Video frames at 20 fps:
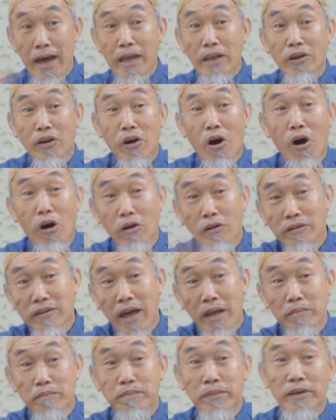and call
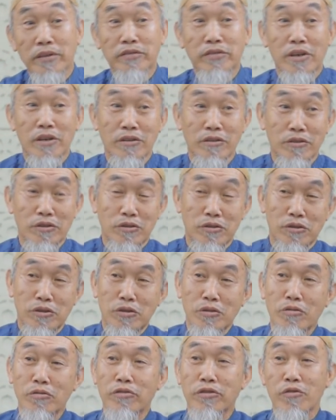that person
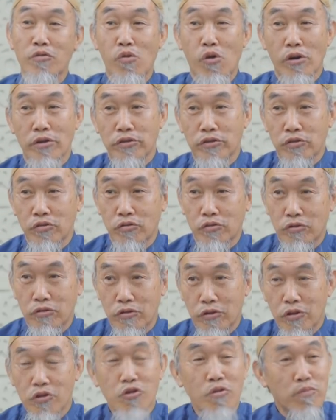to reward
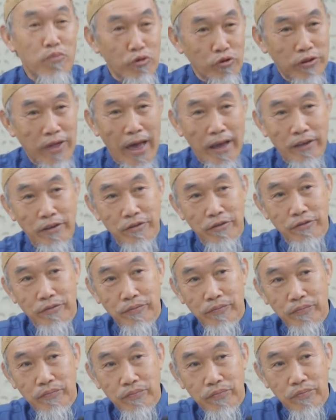you, to protect you.
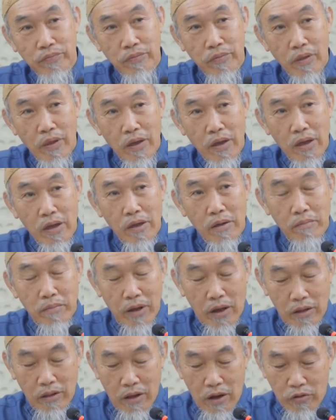
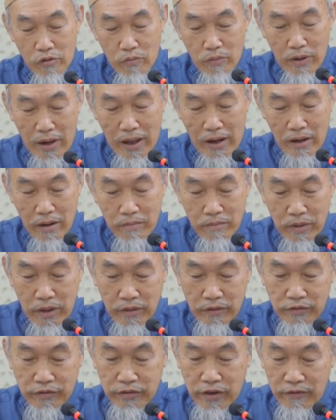May Allah Rabbul
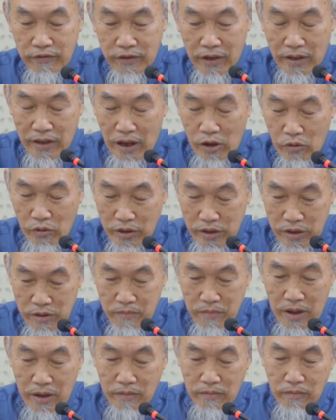Alameen safeguard our
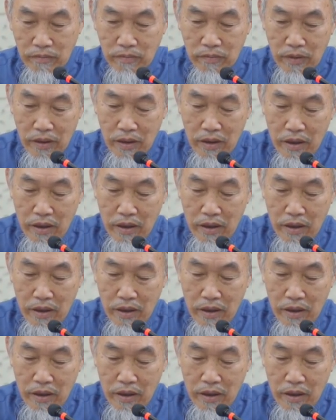iman